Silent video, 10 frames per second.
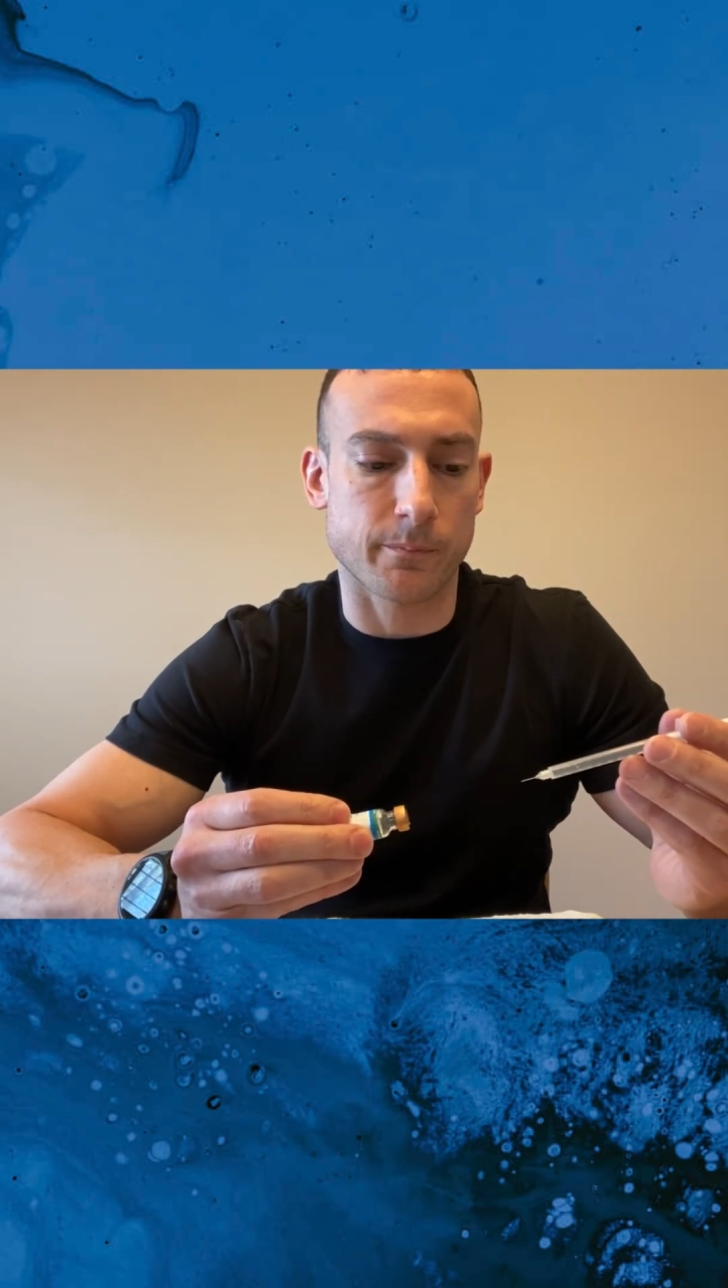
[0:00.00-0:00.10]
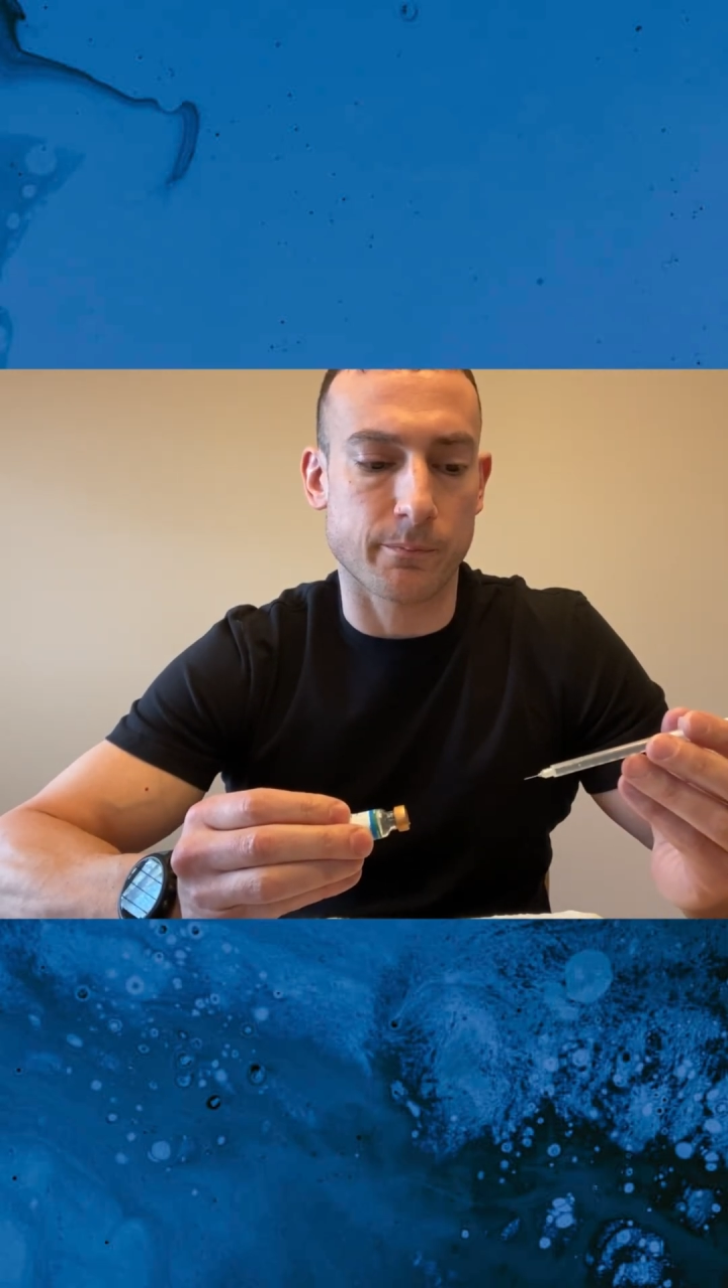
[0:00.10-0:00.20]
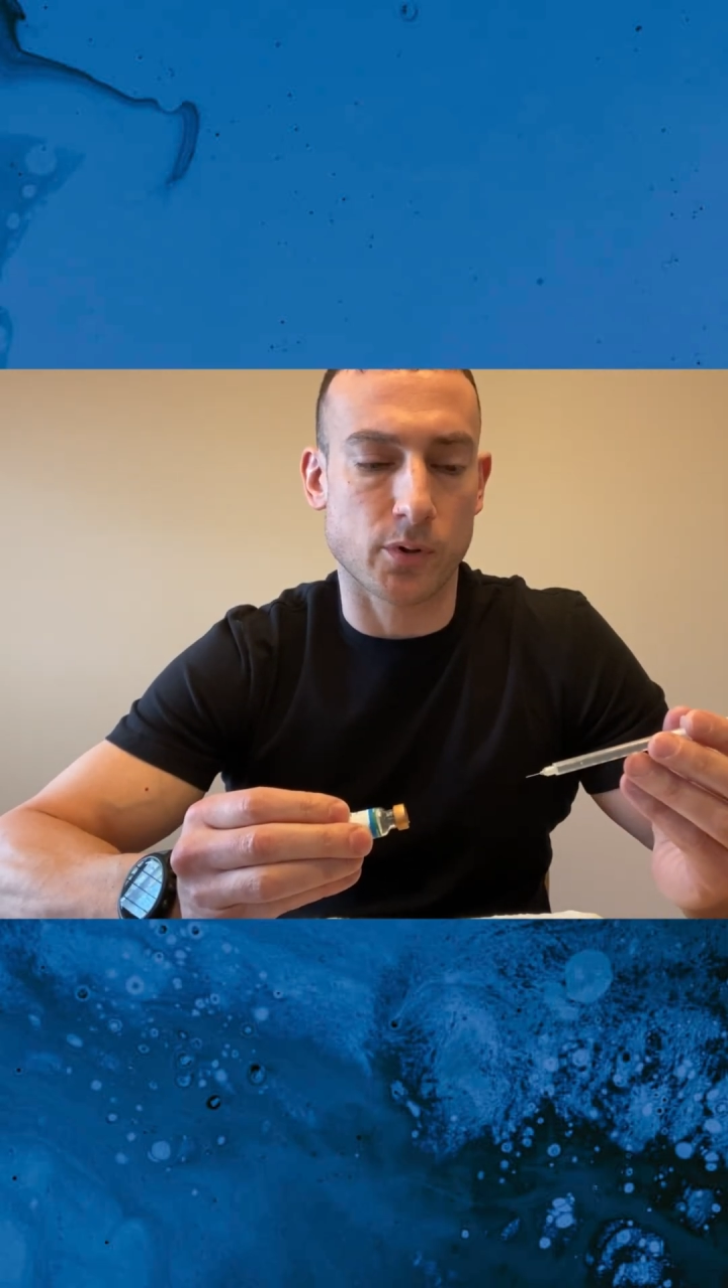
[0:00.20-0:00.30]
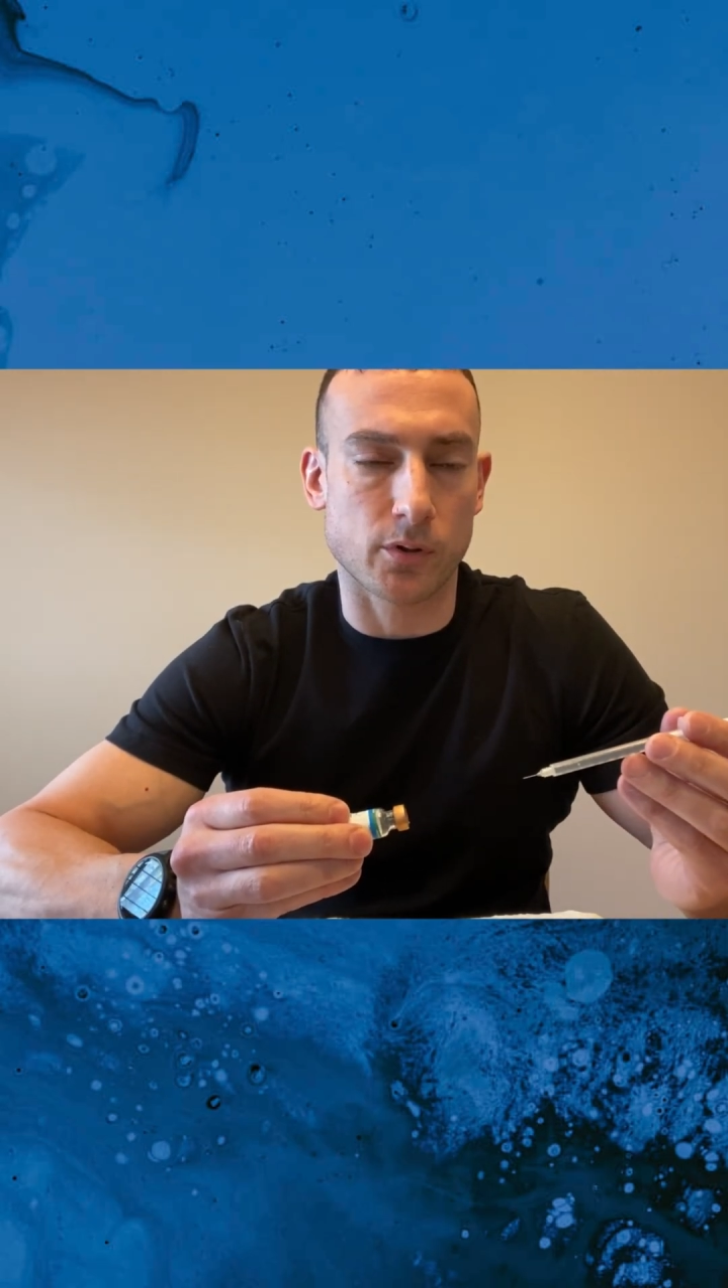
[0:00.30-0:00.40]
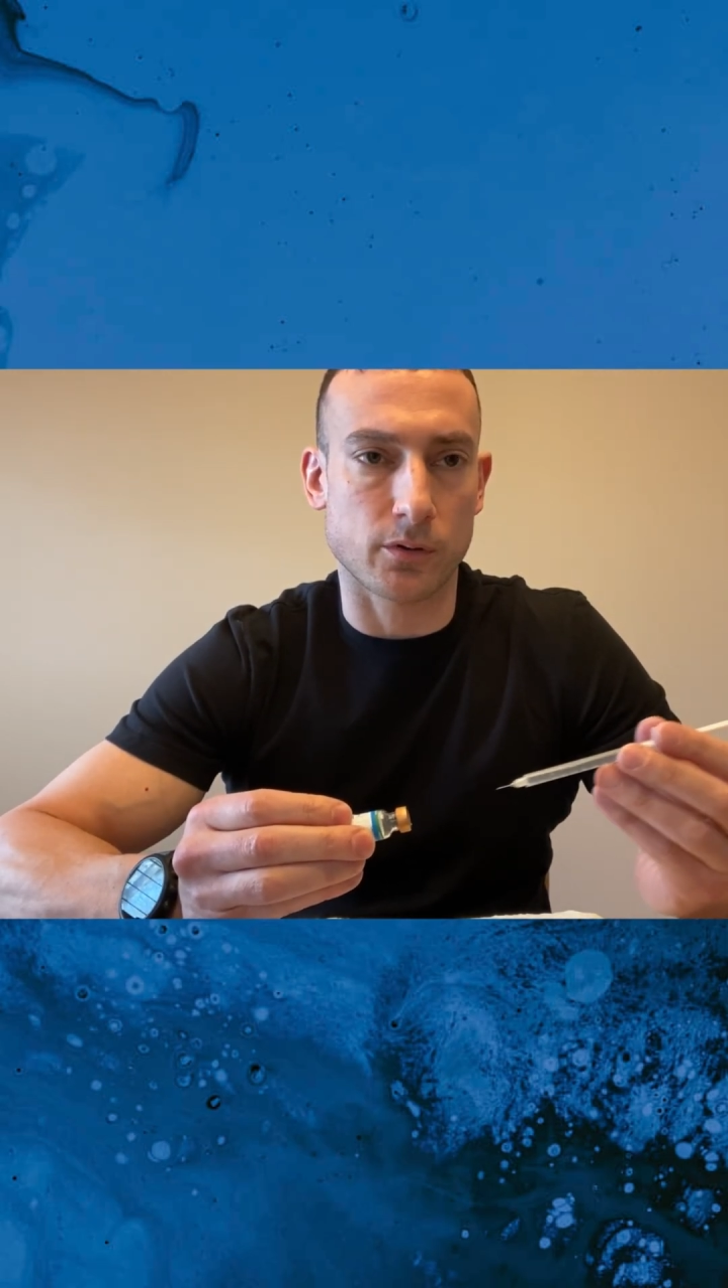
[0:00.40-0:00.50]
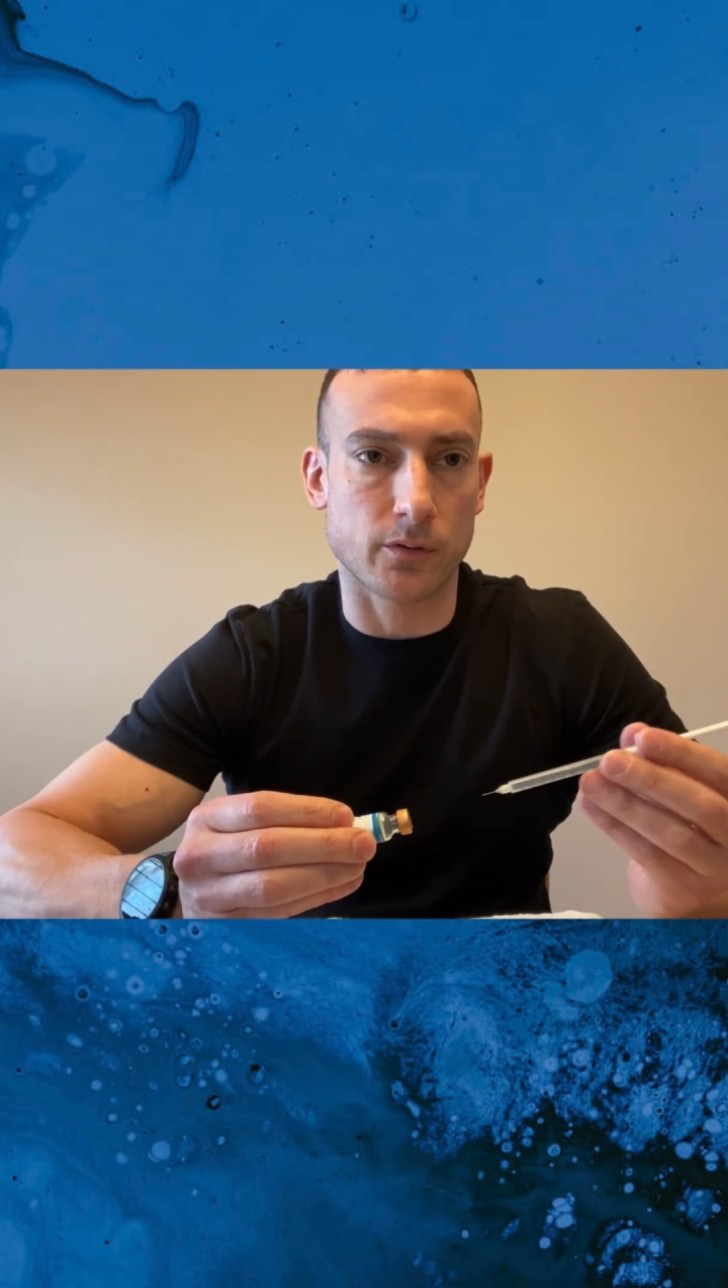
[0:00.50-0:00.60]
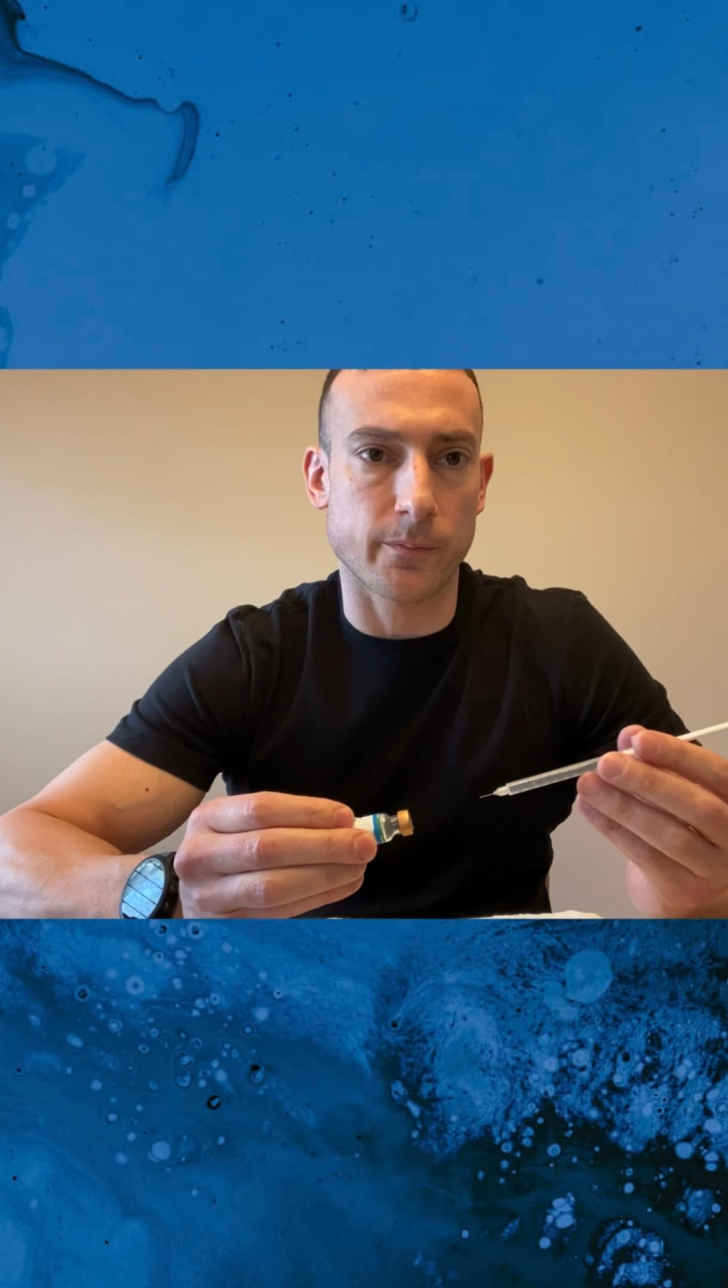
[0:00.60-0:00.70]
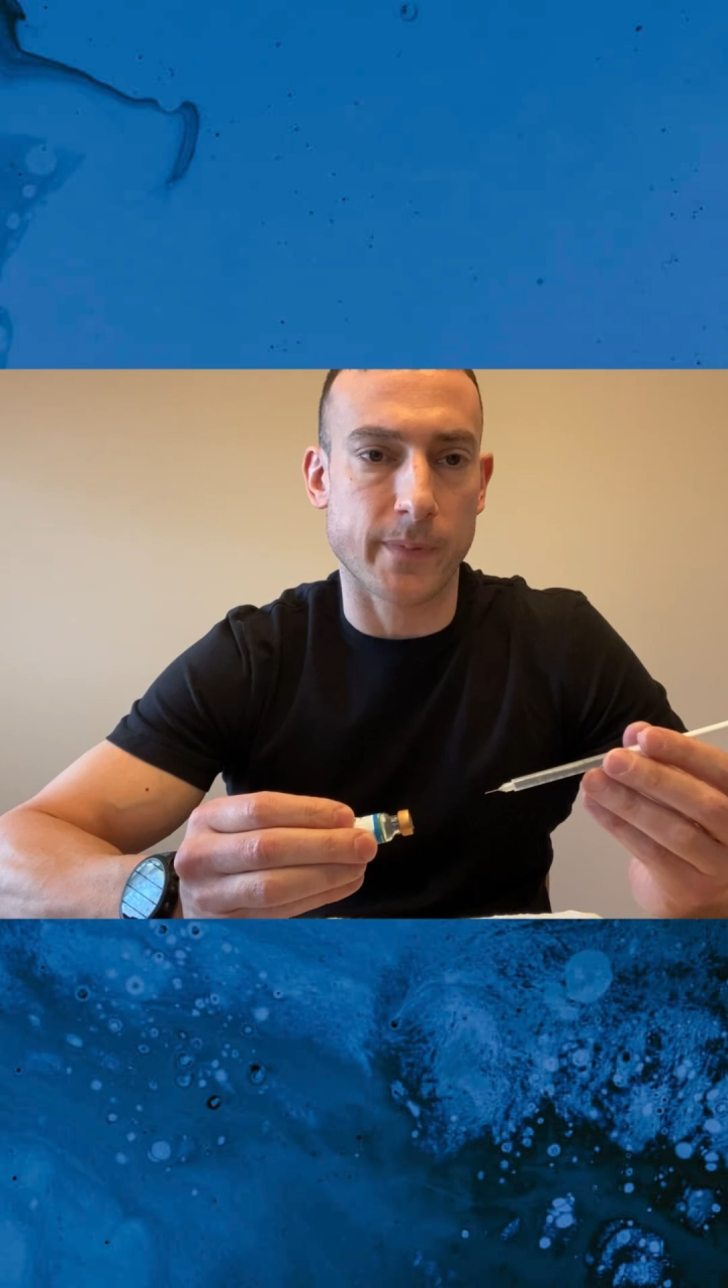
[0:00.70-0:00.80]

pull the